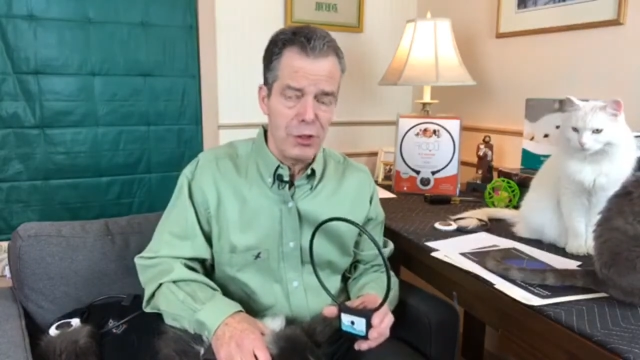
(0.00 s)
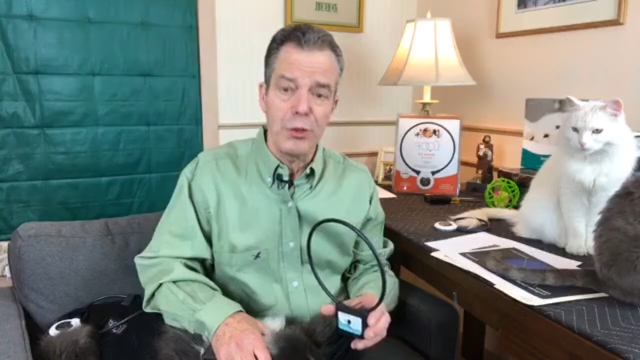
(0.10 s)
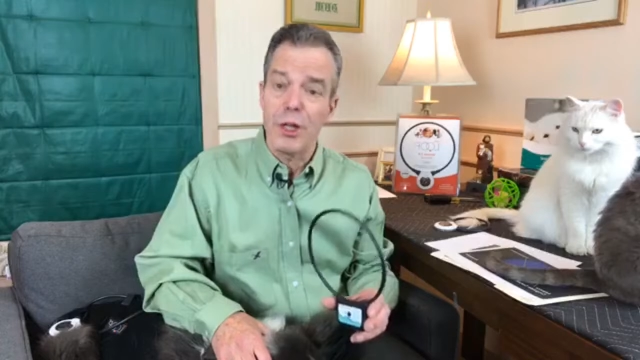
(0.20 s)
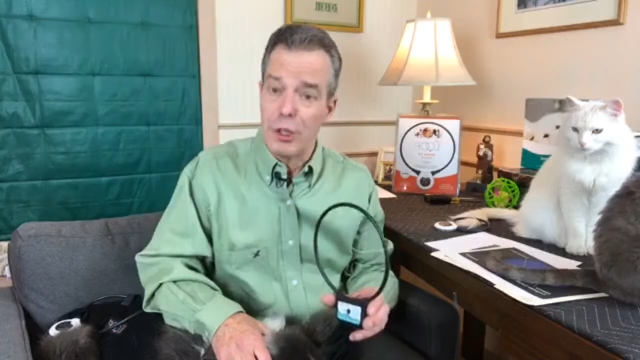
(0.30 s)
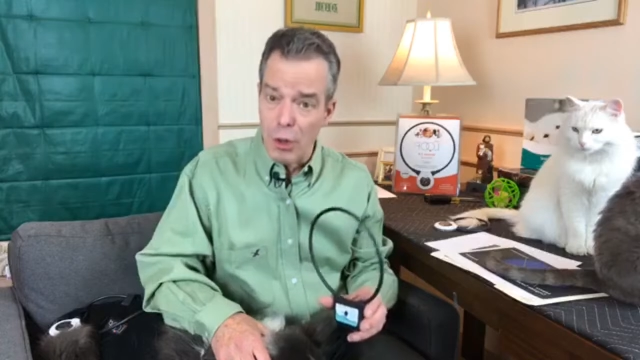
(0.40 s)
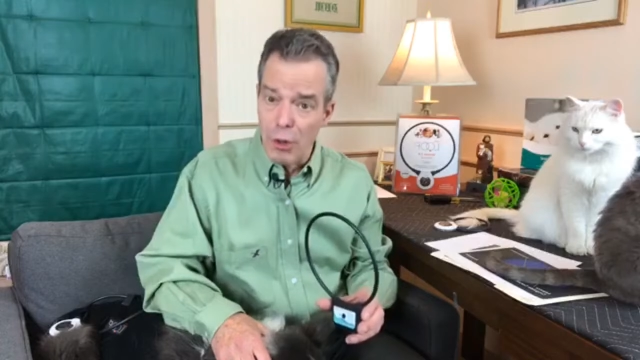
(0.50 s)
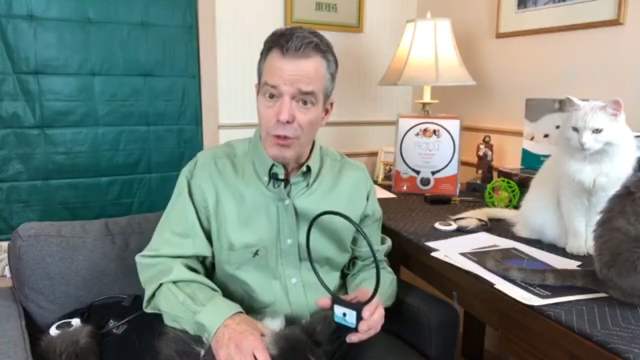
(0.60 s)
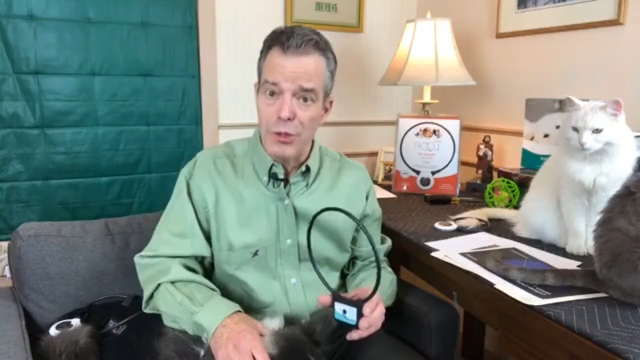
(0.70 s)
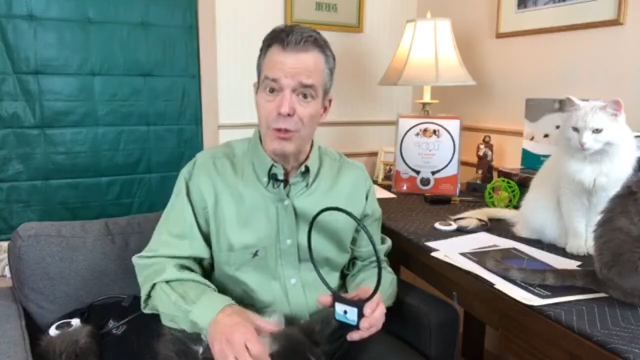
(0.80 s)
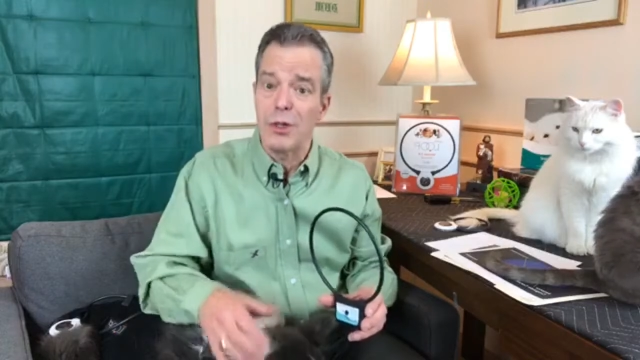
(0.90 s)
You can go
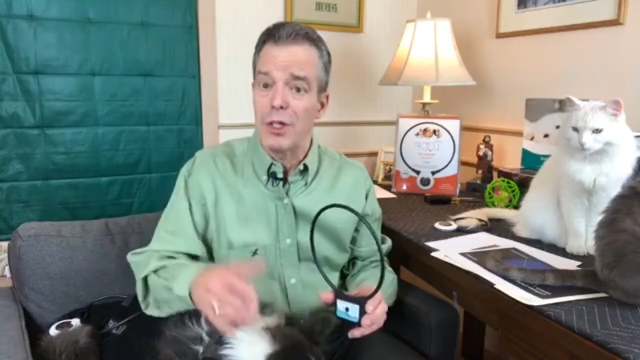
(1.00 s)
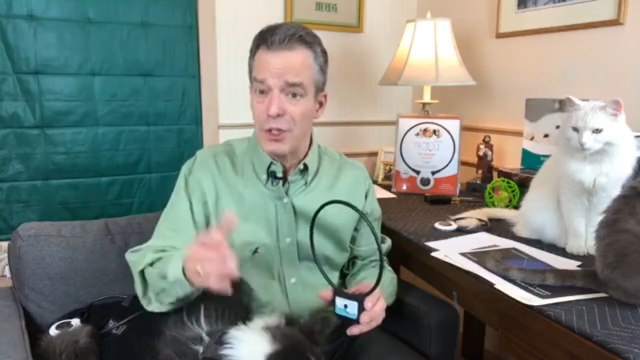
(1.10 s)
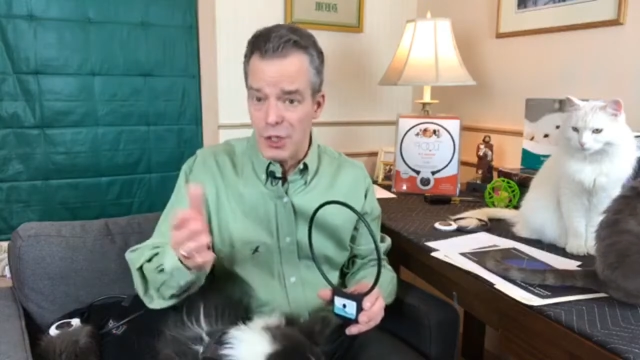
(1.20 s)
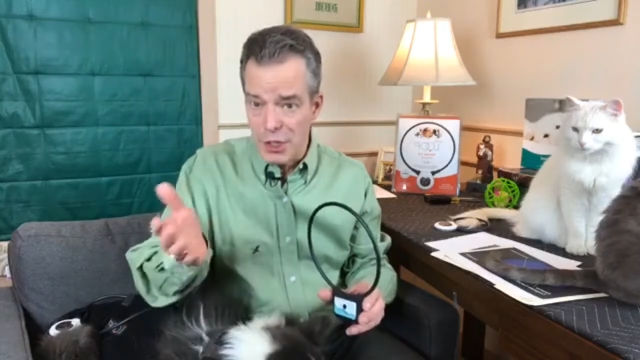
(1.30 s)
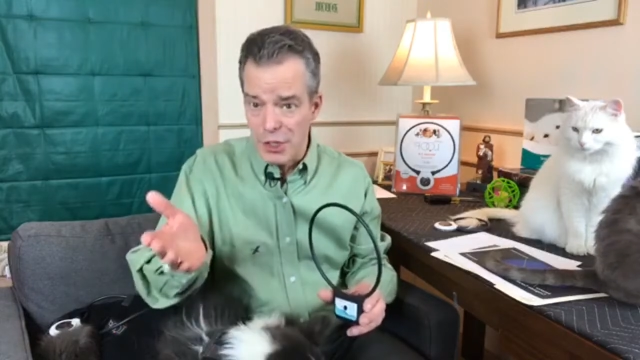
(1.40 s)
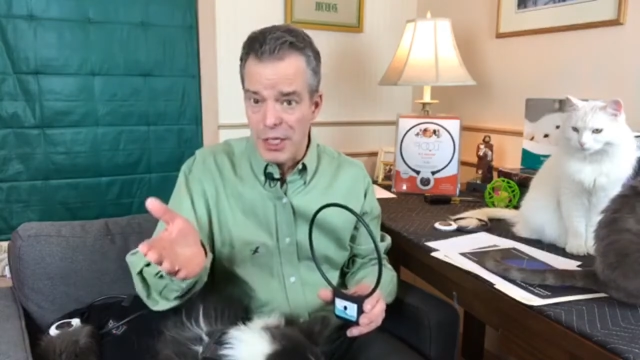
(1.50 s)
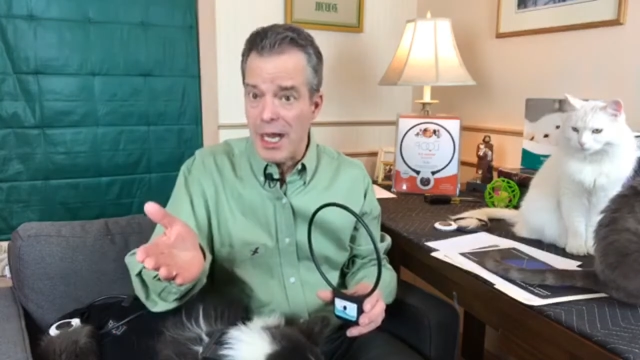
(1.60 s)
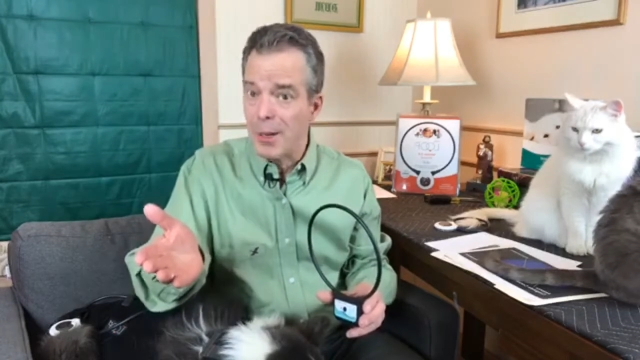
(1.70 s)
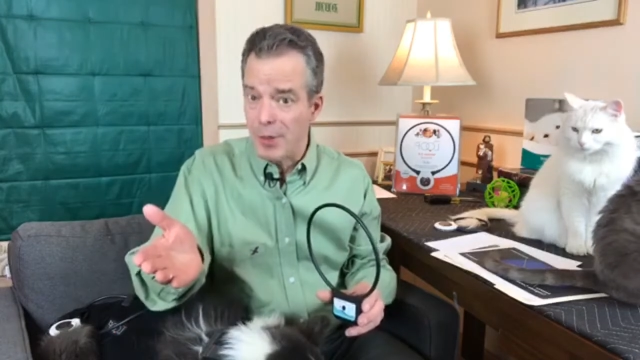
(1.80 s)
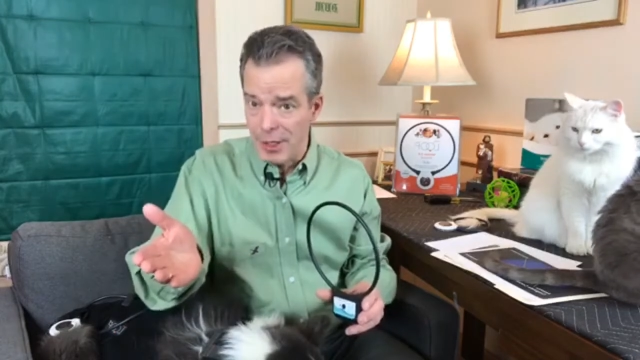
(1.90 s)
to the Assisi
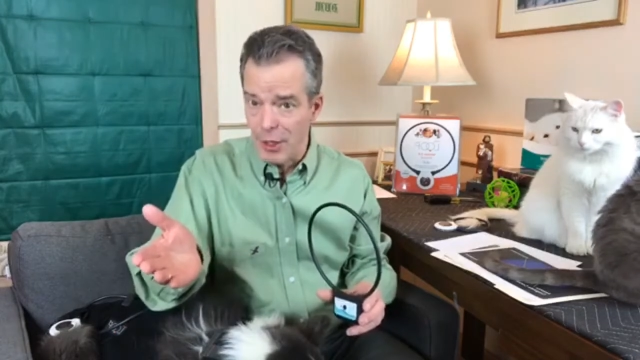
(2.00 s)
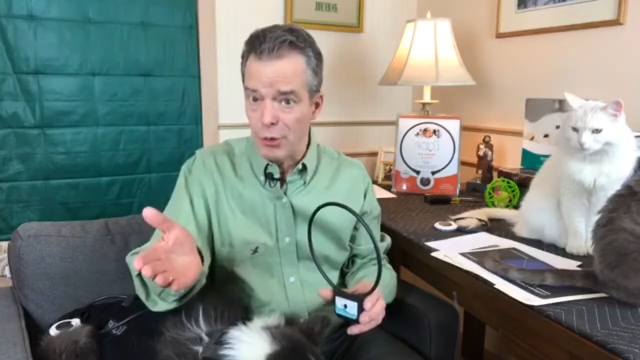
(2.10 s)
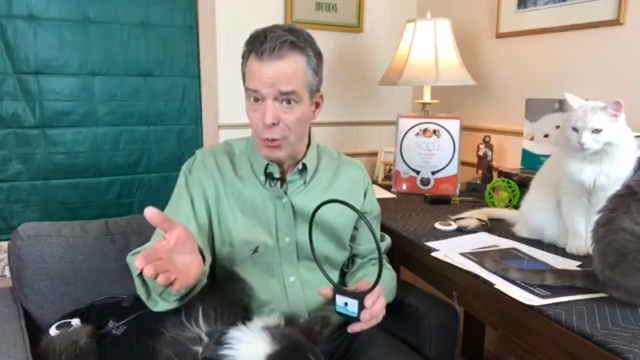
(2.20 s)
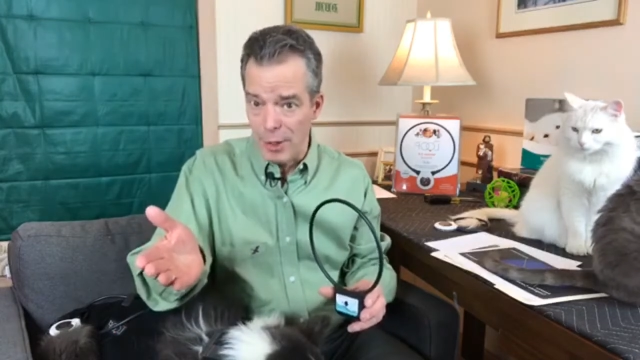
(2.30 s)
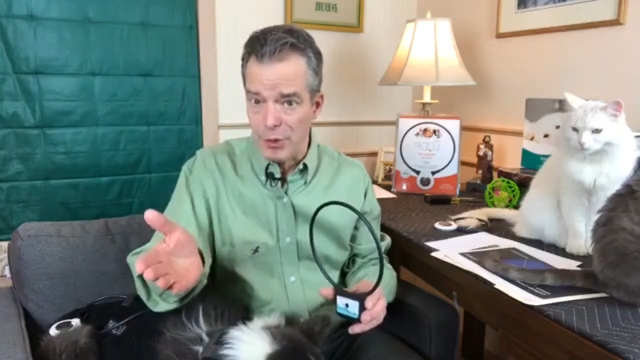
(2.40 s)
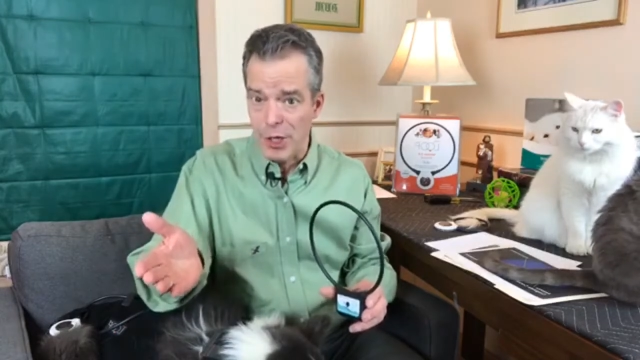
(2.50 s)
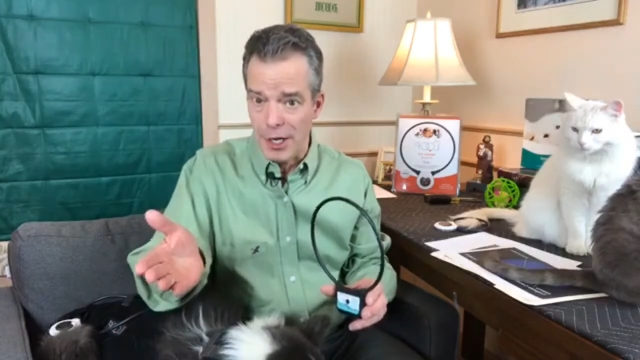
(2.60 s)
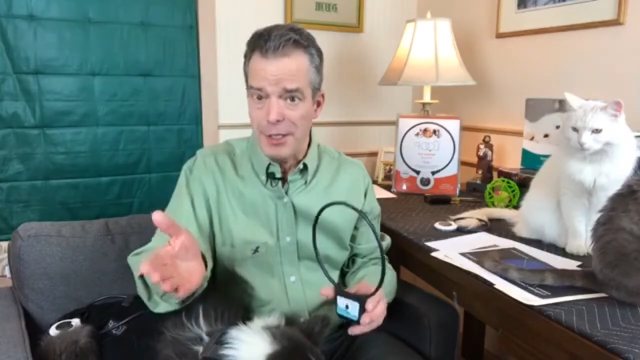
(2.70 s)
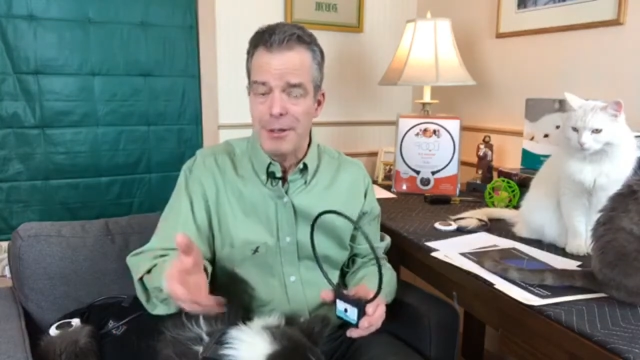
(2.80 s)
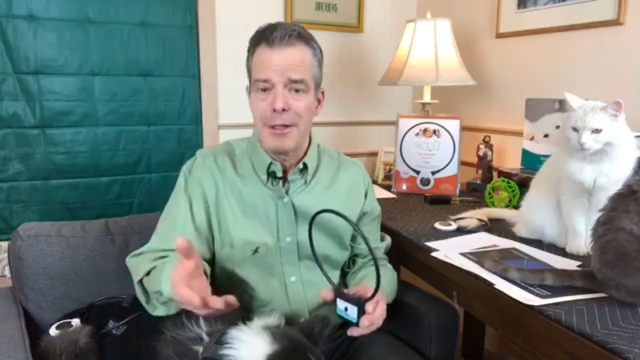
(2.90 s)
Animal Health website,